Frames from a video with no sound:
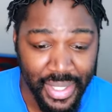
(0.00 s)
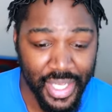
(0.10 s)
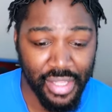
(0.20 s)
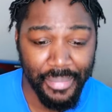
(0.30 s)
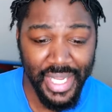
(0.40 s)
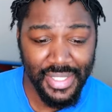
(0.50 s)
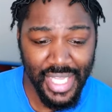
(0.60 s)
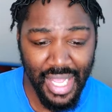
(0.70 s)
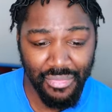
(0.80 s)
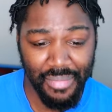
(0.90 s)
In the
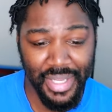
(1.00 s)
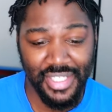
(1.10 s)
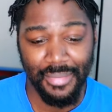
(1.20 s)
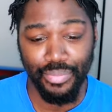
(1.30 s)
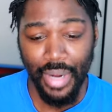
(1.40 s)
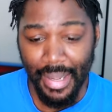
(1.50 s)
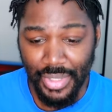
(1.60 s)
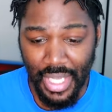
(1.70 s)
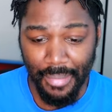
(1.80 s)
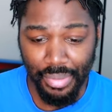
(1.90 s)
meantime, we meet some
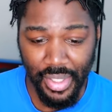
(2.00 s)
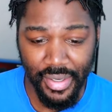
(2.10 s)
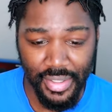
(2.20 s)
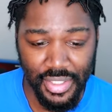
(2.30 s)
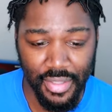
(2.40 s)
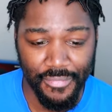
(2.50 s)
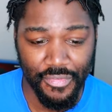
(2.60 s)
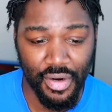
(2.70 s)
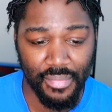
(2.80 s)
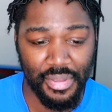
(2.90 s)
primetime players in the
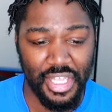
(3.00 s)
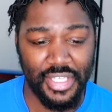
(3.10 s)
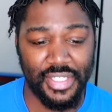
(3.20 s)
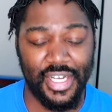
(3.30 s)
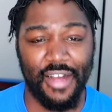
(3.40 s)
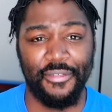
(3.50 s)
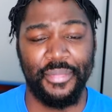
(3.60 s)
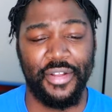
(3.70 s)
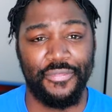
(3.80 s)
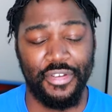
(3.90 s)
form of these
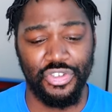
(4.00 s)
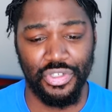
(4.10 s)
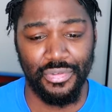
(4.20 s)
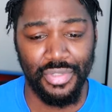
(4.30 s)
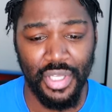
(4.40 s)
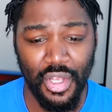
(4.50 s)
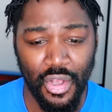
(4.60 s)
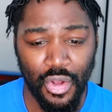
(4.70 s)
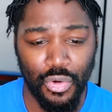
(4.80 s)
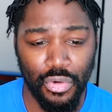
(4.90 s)
government officials
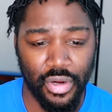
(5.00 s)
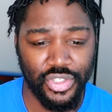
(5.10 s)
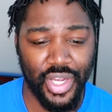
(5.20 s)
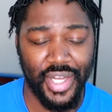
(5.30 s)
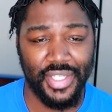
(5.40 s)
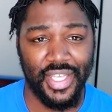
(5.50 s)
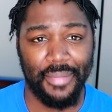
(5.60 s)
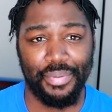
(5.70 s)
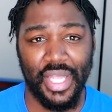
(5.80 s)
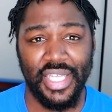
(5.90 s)
who are trying to
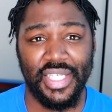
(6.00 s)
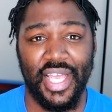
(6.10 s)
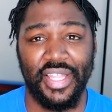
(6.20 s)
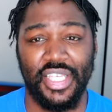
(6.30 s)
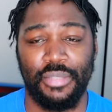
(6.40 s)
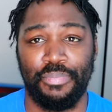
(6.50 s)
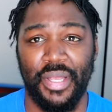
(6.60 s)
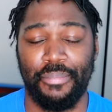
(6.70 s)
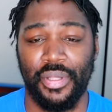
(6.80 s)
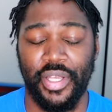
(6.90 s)
take place in this
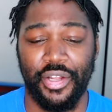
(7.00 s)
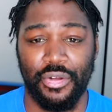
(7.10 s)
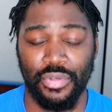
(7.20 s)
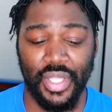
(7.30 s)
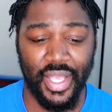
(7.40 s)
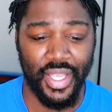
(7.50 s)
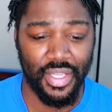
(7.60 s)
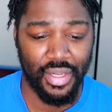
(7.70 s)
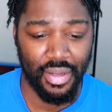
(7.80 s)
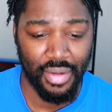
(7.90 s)
big political thing,
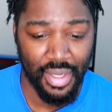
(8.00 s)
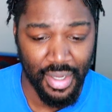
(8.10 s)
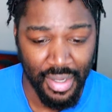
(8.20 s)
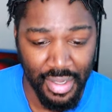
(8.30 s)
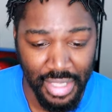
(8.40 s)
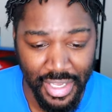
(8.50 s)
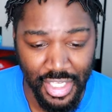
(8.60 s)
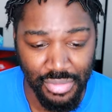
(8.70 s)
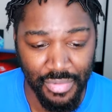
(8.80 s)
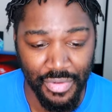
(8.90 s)
you know, uh, I
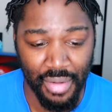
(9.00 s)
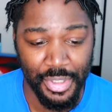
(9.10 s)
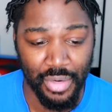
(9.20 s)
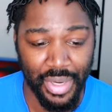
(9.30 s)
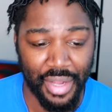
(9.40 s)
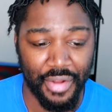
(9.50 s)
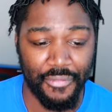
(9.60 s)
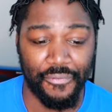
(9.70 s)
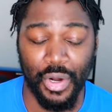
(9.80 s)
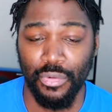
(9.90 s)
guess revolving around a
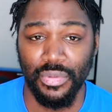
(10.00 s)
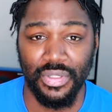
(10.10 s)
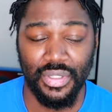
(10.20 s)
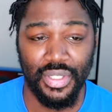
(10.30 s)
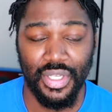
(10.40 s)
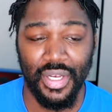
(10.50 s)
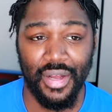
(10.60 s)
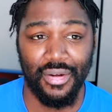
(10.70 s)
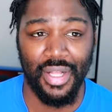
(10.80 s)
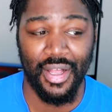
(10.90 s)
vote you
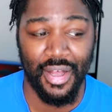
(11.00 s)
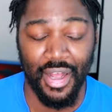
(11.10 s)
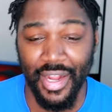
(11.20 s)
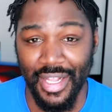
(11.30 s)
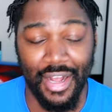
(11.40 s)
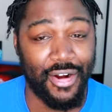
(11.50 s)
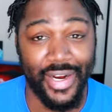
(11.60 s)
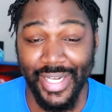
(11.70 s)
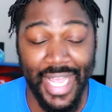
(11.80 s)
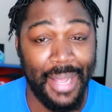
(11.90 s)
know, uh,
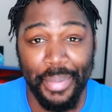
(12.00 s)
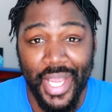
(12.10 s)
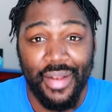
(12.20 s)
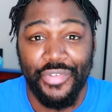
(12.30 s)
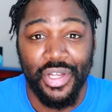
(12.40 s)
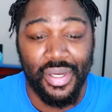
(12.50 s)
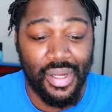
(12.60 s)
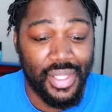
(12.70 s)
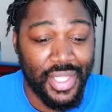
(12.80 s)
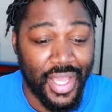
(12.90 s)
or a campaign, if you can
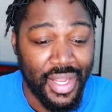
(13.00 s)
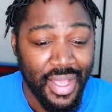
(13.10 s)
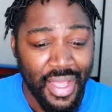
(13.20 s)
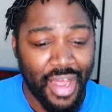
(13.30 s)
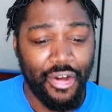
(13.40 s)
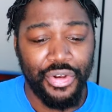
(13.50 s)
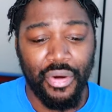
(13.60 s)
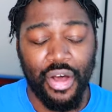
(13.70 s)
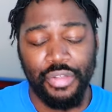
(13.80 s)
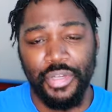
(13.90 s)
call it that. I don't
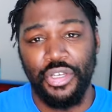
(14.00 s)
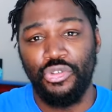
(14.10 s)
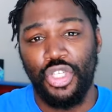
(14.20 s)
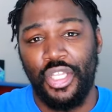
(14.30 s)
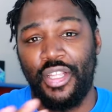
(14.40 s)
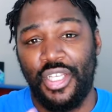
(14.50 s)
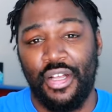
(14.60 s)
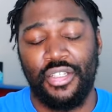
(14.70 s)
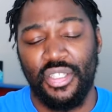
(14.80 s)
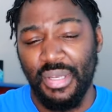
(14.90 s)
know all the minutiae
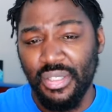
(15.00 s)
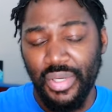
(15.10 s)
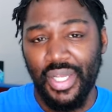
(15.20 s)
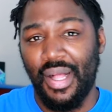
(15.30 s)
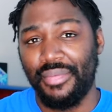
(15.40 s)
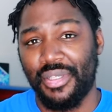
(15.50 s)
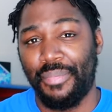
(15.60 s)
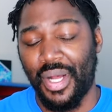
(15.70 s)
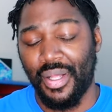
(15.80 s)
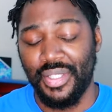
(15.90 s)
details, especially when it comes to
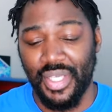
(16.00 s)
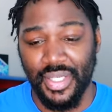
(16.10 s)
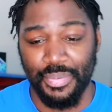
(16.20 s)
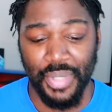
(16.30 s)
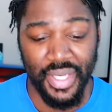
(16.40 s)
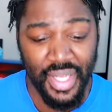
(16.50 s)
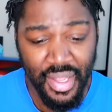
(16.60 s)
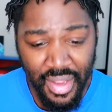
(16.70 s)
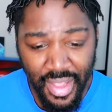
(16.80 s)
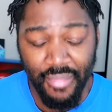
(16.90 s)
politics, but
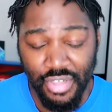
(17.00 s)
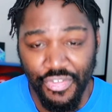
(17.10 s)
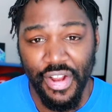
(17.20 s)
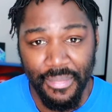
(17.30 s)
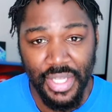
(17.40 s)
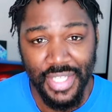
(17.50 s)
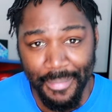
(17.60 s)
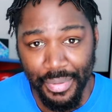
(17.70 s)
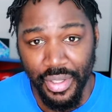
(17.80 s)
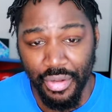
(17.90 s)
it was very much a
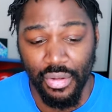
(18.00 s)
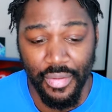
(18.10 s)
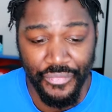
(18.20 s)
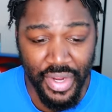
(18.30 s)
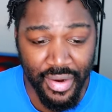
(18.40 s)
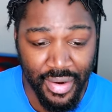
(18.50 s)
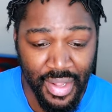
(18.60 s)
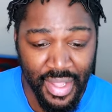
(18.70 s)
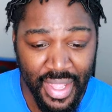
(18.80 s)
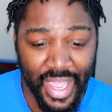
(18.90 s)
political affair.
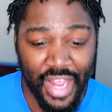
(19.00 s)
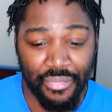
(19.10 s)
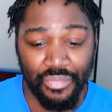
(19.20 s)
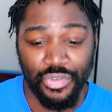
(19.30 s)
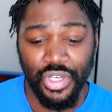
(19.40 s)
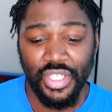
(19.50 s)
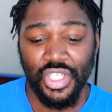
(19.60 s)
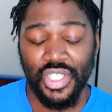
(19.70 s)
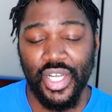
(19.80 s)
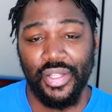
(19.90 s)
And you could
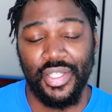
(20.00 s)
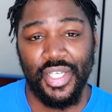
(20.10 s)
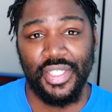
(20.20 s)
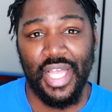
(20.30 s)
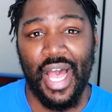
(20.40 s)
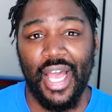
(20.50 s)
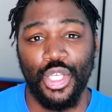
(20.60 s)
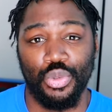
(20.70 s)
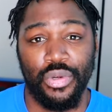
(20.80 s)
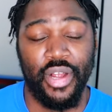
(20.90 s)
just tell that these
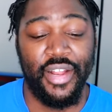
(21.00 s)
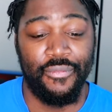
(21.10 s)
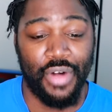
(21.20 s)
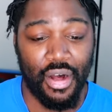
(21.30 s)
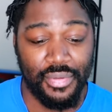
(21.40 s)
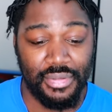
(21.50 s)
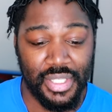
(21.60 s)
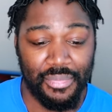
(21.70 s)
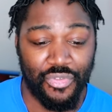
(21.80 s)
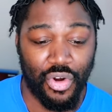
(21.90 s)
guys were involved in
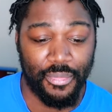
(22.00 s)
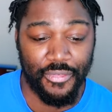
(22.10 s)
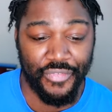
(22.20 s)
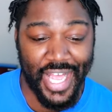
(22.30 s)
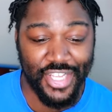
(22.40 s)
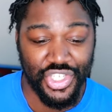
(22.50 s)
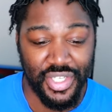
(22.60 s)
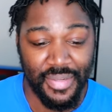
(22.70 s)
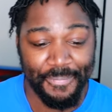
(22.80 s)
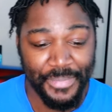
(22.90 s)
some form or
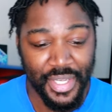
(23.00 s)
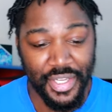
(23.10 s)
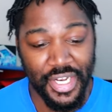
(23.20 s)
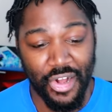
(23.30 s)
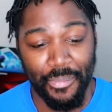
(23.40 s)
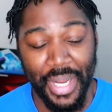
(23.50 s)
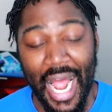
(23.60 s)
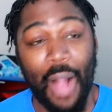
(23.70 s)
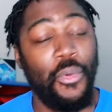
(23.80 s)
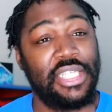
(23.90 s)
fashion, you know, but
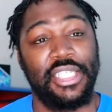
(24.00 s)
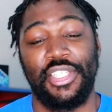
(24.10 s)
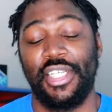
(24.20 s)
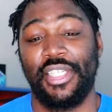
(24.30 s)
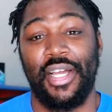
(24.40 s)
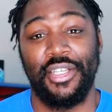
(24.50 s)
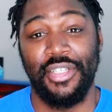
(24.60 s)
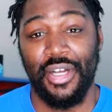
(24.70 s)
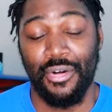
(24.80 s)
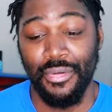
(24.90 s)
I wasn't just gonna,
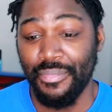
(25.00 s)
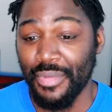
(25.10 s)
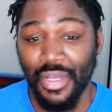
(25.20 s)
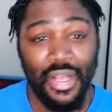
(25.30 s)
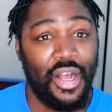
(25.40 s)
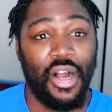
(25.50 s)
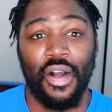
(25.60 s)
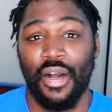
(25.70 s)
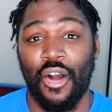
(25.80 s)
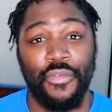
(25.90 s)
you know,
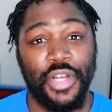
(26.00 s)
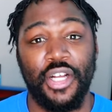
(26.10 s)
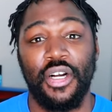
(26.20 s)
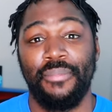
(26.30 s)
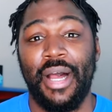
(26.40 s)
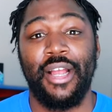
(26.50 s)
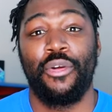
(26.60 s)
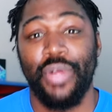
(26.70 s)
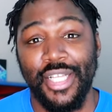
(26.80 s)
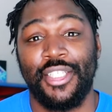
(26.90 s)
uh, overcook my
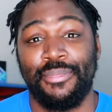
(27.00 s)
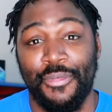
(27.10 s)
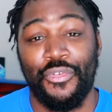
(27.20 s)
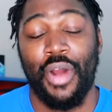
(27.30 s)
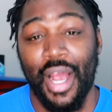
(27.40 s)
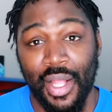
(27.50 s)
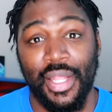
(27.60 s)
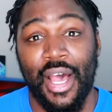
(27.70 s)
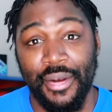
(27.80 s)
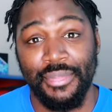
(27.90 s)
grits before I
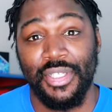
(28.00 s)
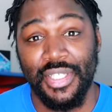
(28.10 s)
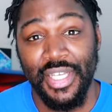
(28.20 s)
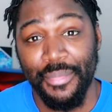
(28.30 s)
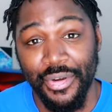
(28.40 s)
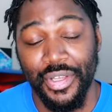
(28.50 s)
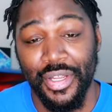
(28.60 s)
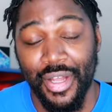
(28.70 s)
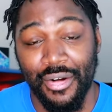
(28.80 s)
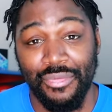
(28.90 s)
allowed them to simmer,
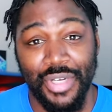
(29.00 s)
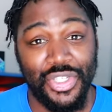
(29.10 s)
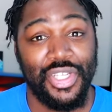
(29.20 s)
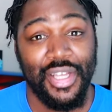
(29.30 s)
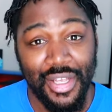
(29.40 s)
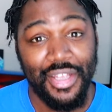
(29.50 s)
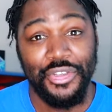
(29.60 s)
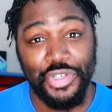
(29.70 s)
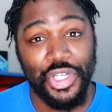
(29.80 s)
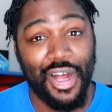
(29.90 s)
you know, which
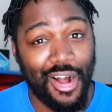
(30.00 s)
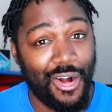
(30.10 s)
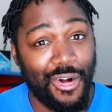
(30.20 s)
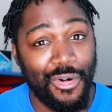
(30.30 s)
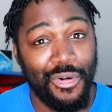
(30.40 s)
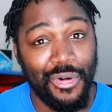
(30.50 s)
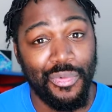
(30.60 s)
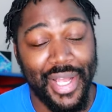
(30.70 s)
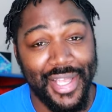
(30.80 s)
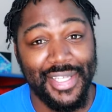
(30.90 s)
you should
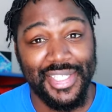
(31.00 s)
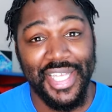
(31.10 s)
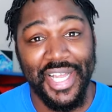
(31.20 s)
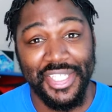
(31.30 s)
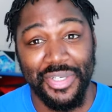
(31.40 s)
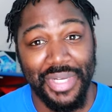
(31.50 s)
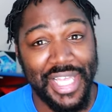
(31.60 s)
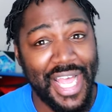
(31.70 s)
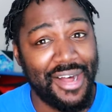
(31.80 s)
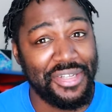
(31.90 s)
always take into
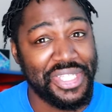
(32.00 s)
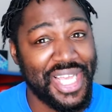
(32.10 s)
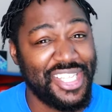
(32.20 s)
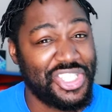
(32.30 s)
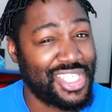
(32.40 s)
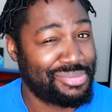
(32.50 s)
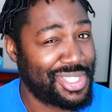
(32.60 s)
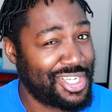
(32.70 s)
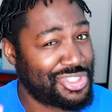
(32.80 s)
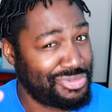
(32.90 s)
account that just
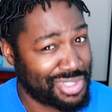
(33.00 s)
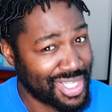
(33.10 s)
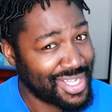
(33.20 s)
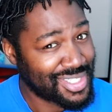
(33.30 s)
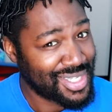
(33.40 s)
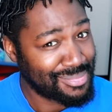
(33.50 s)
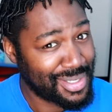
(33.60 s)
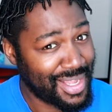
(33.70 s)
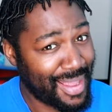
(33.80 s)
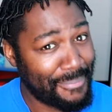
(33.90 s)
because you think
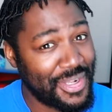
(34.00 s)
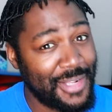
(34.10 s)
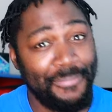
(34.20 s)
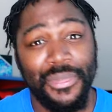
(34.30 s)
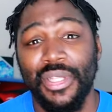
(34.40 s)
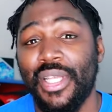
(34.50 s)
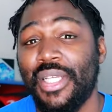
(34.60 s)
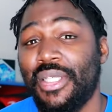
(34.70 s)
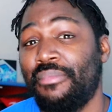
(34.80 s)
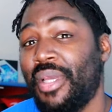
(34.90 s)
something happened
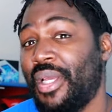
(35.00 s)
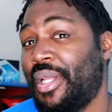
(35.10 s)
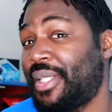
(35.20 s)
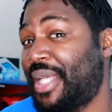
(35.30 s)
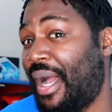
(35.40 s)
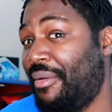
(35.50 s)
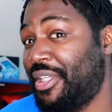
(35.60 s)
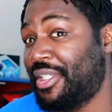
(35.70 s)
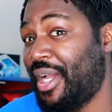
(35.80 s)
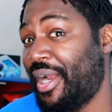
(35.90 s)
doesn't mean that's how
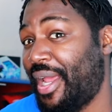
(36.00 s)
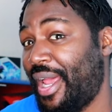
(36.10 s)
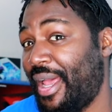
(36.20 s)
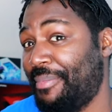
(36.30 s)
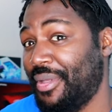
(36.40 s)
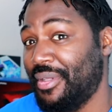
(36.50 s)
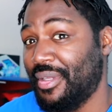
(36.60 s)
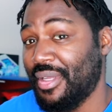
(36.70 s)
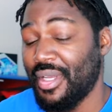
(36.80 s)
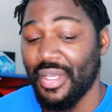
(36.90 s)
it's gonna happen
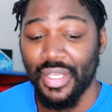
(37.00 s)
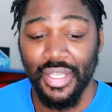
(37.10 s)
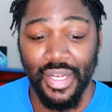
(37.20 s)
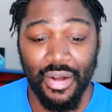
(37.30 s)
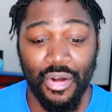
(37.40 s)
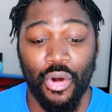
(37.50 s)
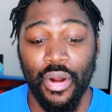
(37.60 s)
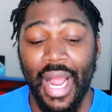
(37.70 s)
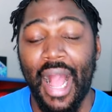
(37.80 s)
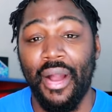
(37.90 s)
you know,
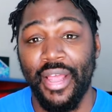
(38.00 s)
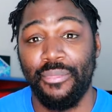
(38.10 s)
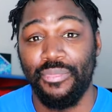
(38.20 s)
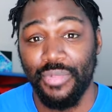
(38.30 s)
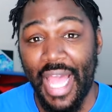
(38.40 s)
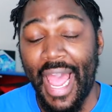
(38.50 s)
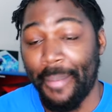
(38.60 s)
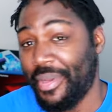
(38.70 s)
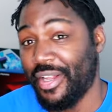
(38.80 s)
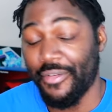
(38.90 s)
or how it
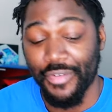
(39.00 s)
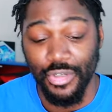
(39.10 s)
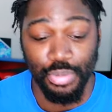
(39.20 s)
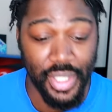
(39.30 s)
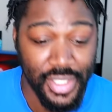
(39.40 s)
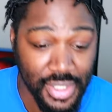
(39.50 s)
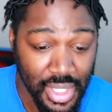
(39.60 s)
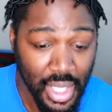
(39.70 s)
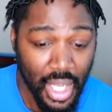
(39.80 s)
happened in the first place.